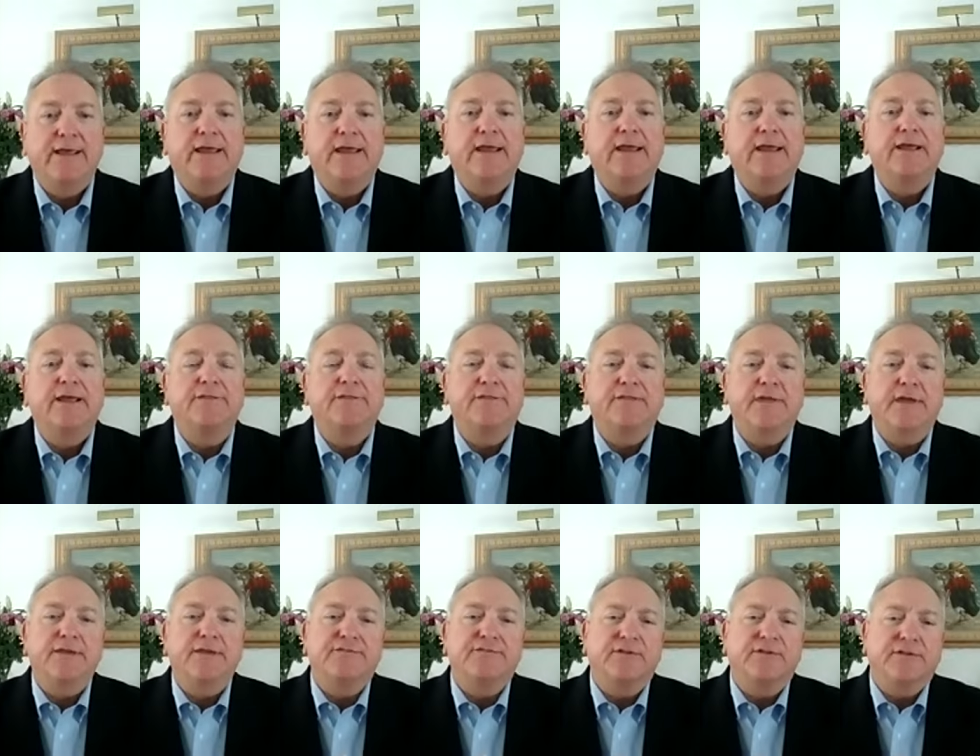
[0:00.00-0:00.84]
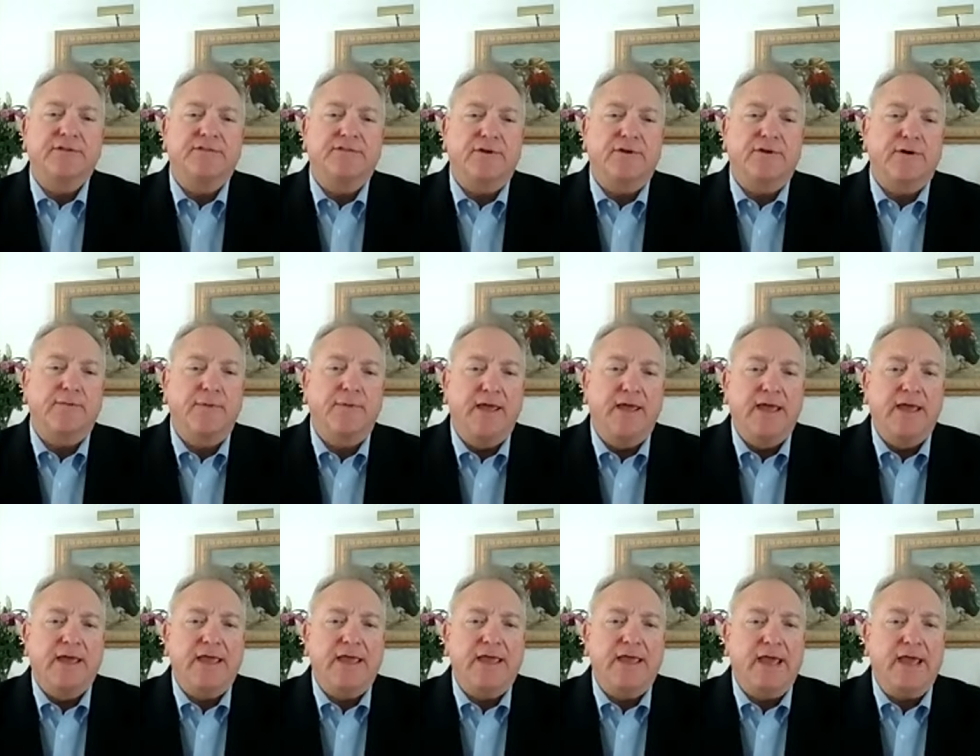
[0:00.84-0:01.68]
and things that
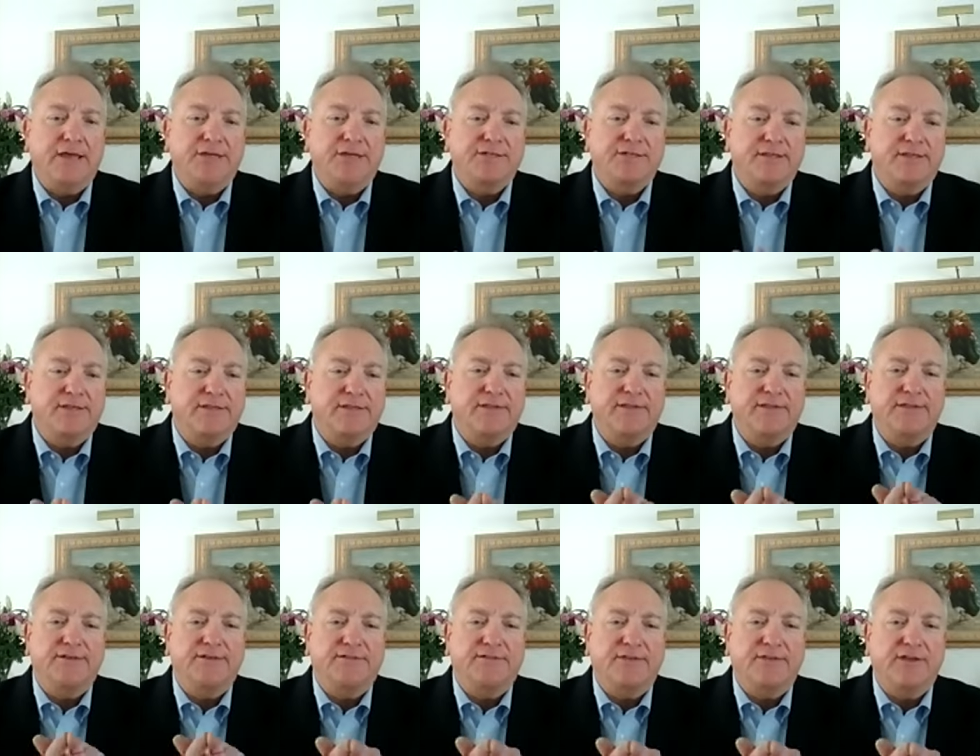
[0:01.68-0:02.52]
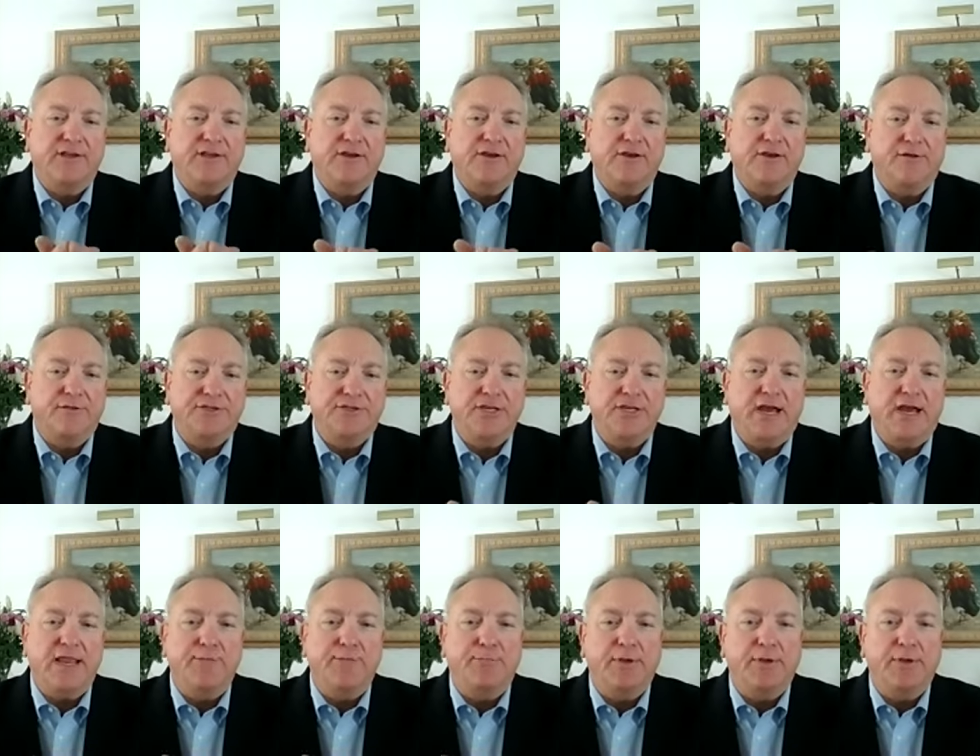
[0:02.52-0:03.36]
he actually did this thing called the
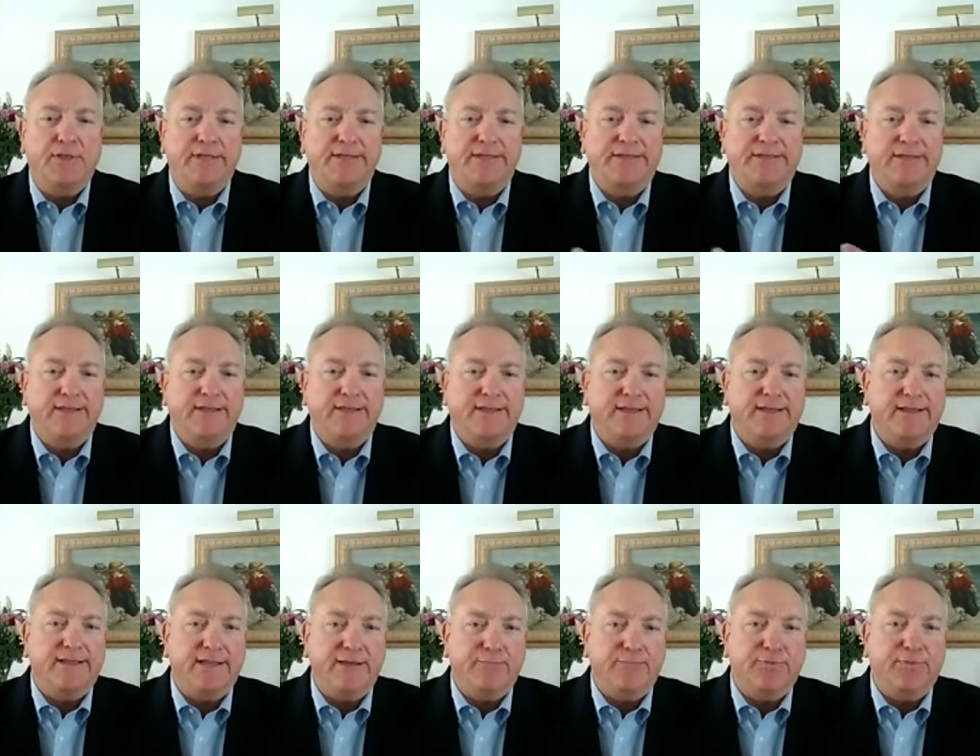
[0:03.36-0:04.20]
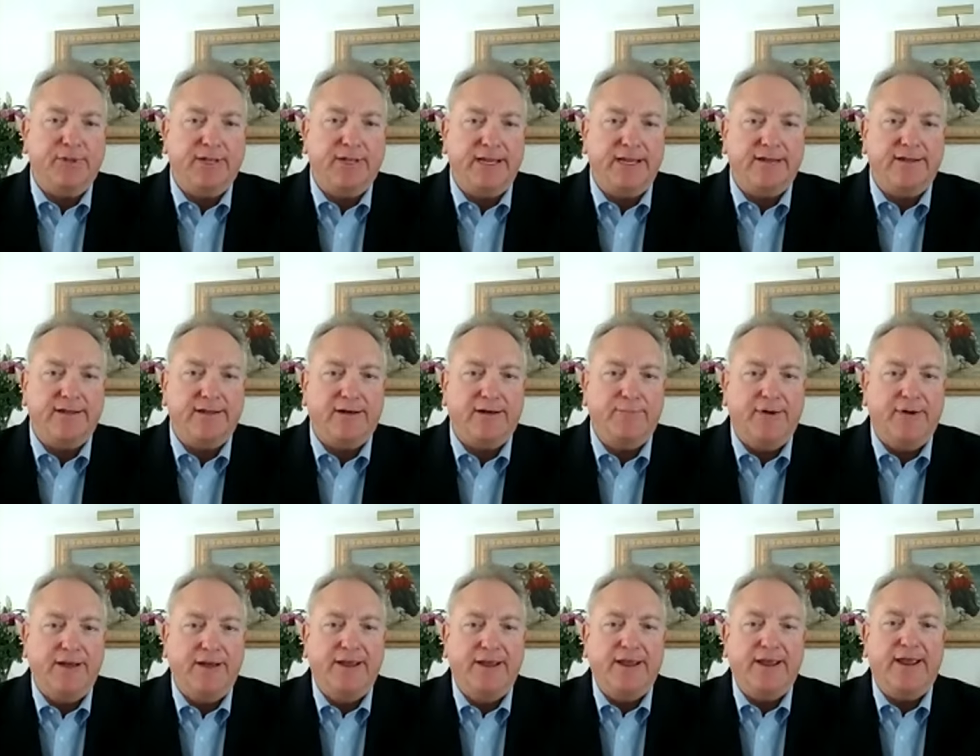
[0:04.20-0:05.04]
Johnny Billington Clean Plate Club
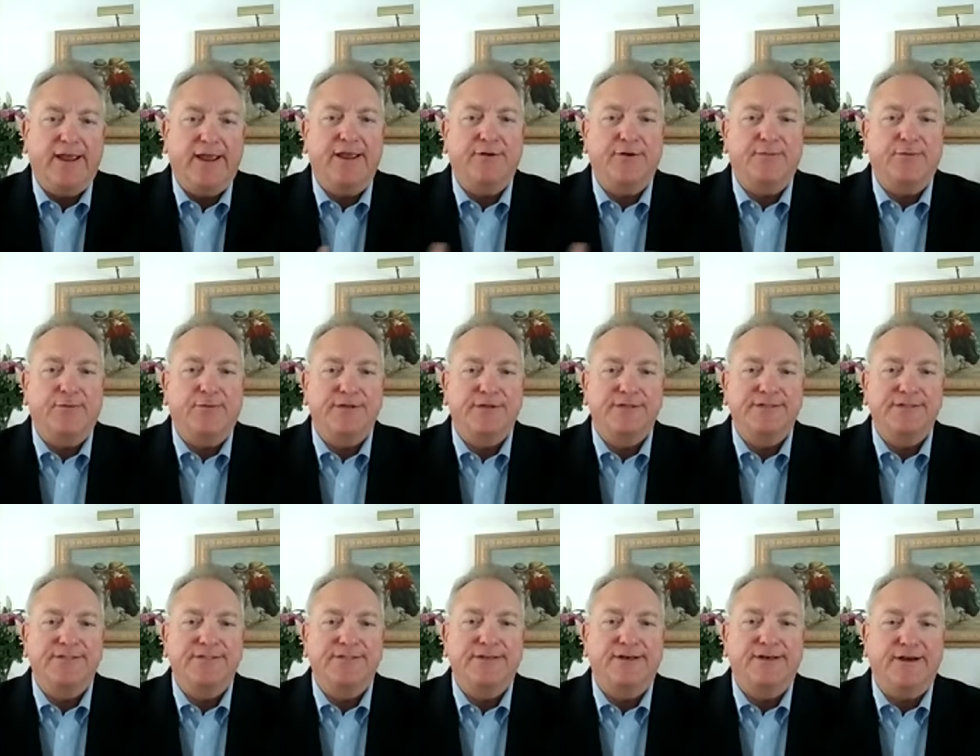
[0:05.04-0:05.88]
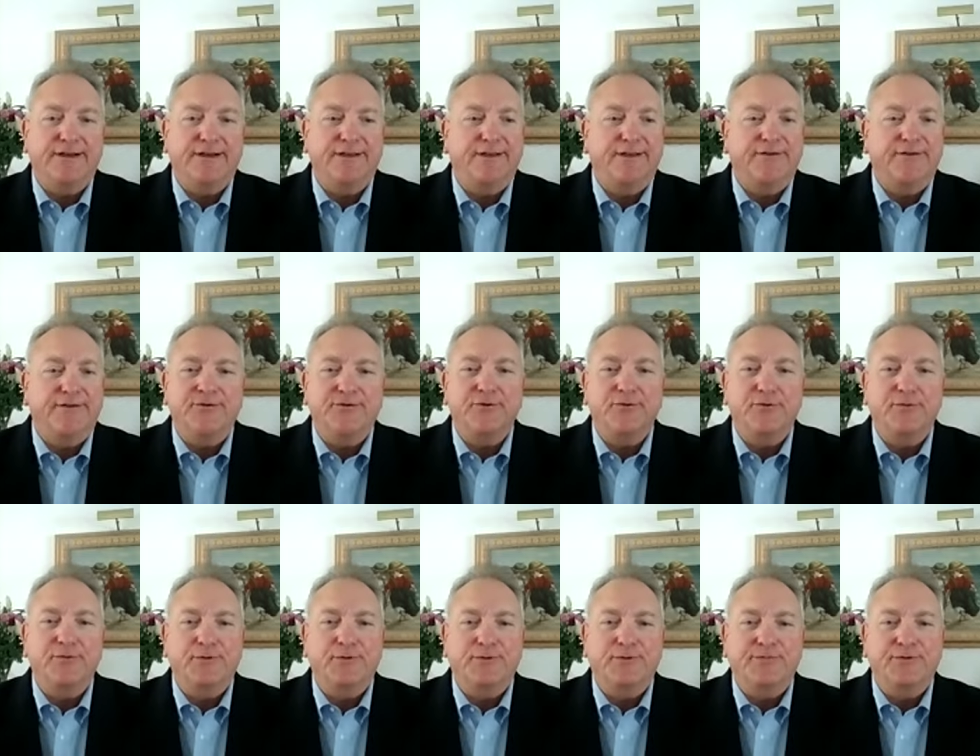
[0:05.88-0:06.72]
and it was uh, if you
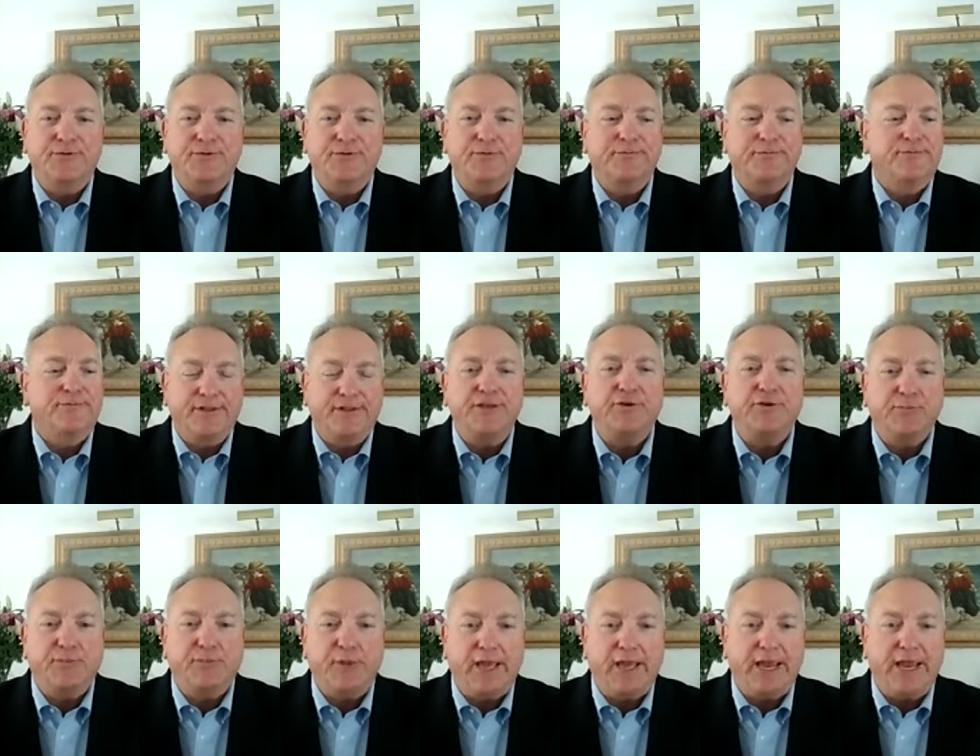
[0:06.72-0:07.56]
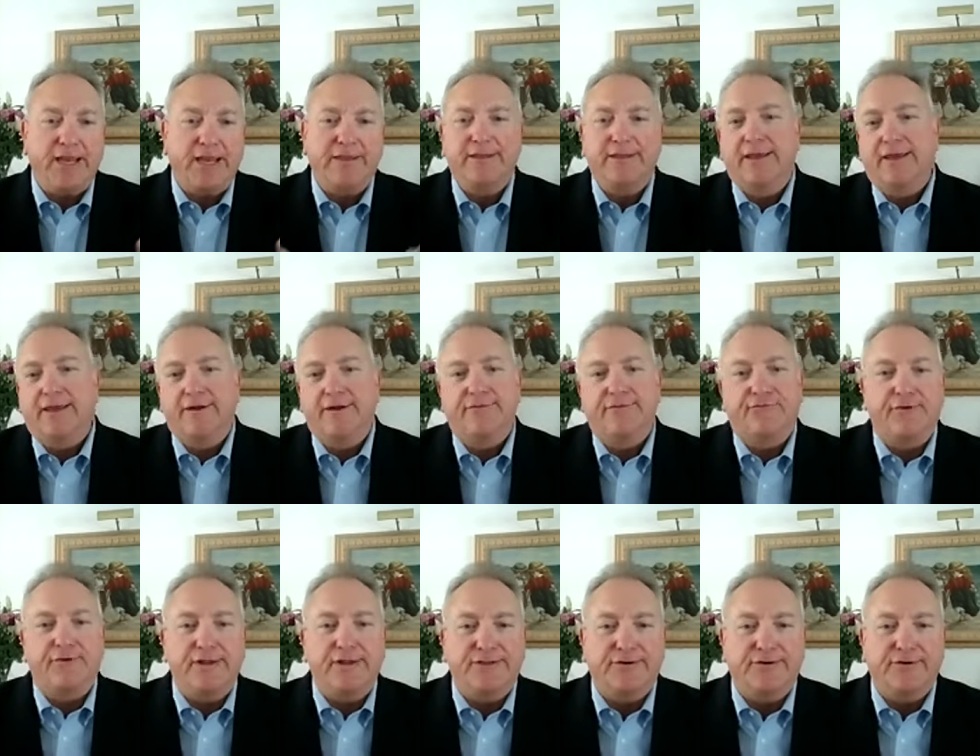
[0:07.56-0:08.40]
if you clean your plate, you get a
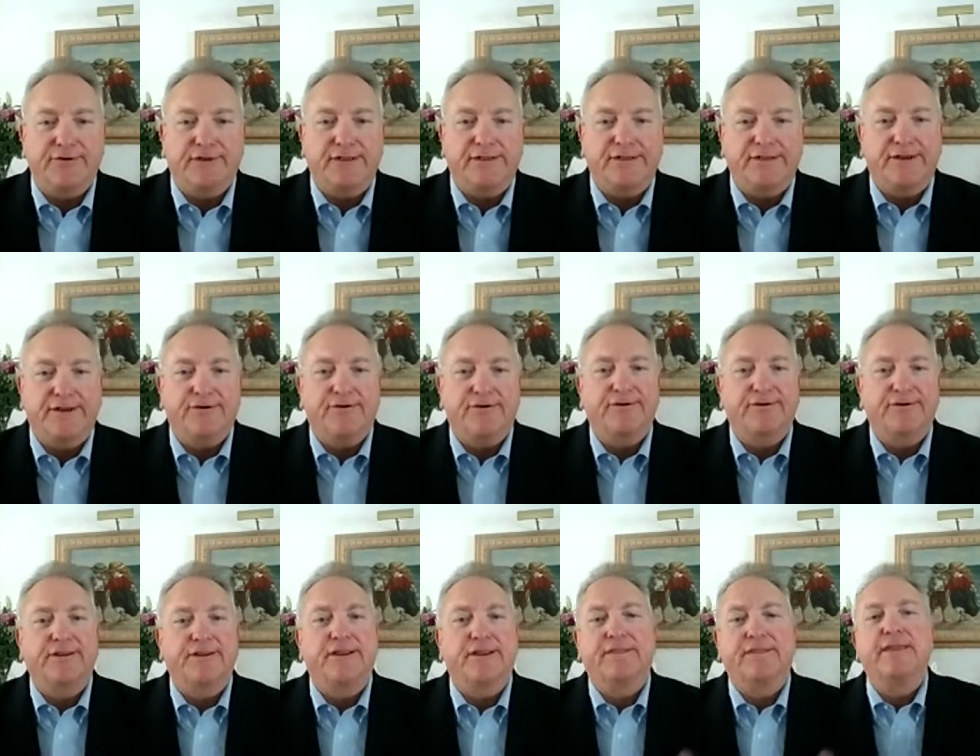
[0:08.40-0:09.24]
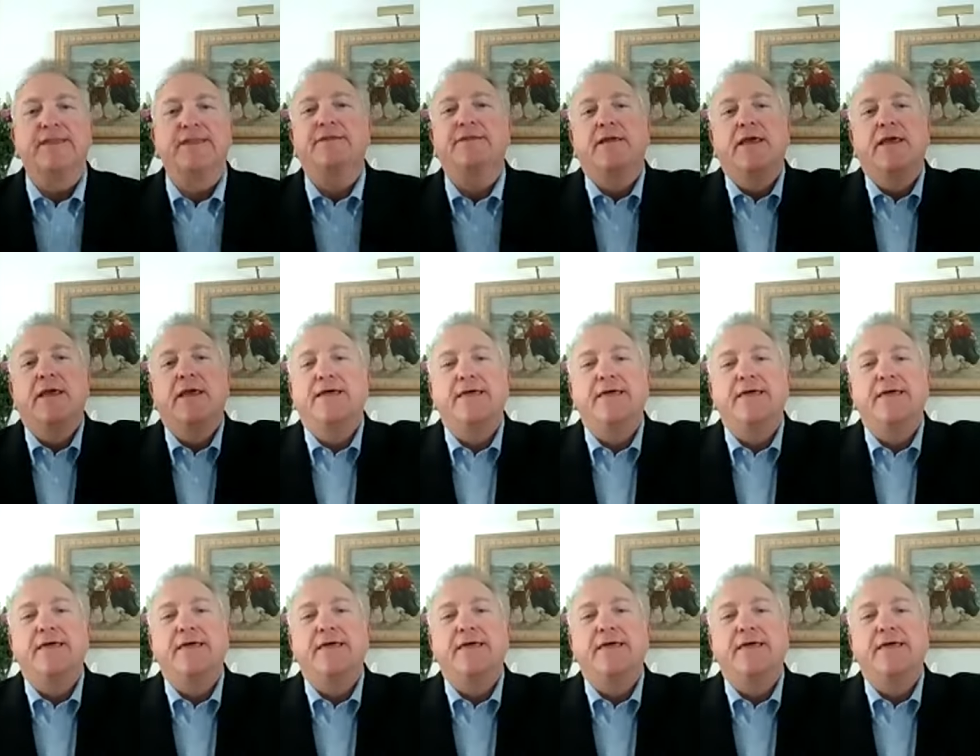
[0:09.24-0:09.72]
free turkey dinner, and you, then you,